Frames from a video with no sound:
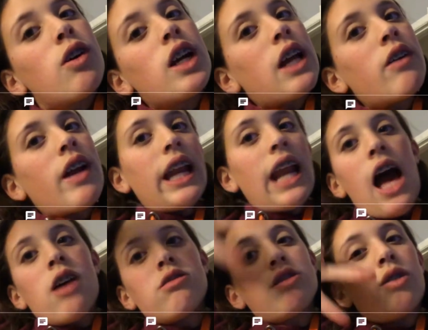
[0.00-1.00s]
I was shouting out the
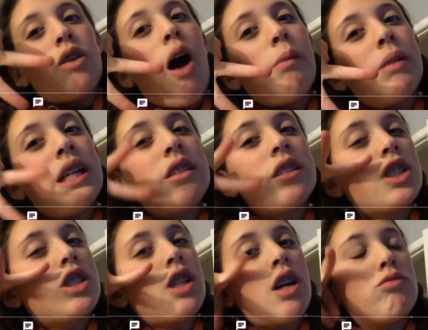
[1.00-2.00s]
people in the
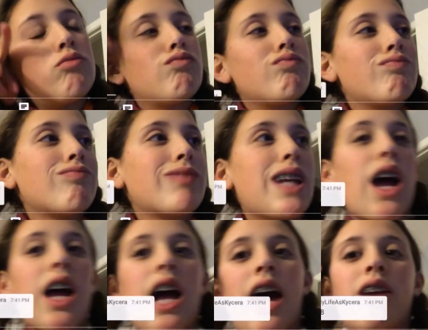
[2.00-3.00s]
comments. So if you look at
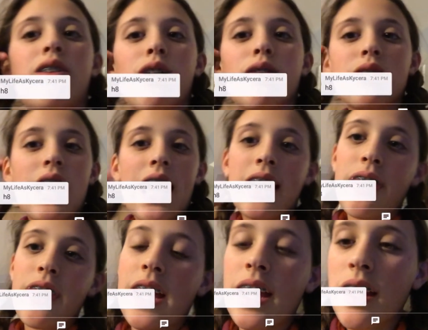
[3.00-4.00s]
the comments,
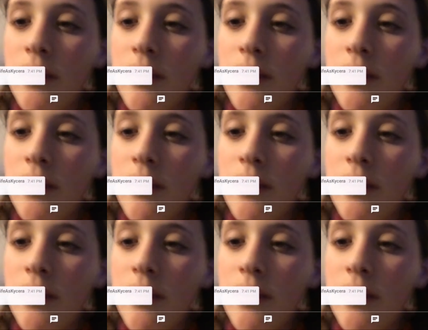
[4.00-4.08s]
just go